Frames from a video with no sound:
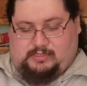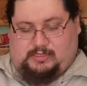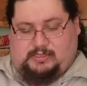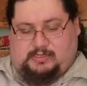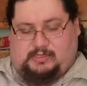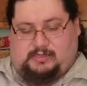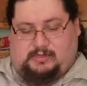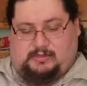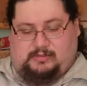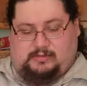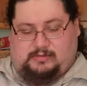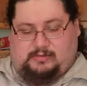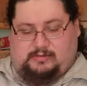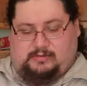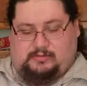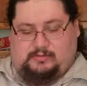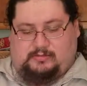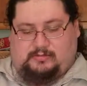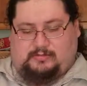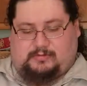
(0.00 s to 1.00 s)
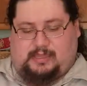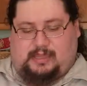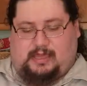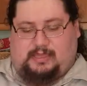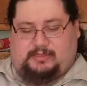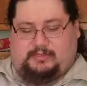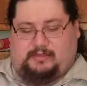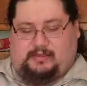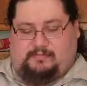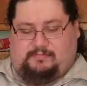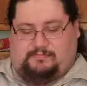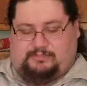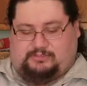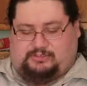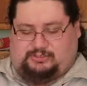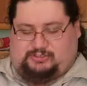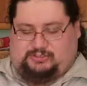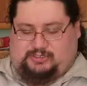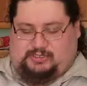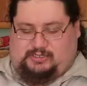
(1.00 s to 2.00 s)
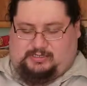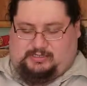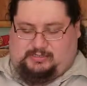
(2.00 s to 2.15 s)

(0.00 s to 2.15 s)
Got a little. It's all push.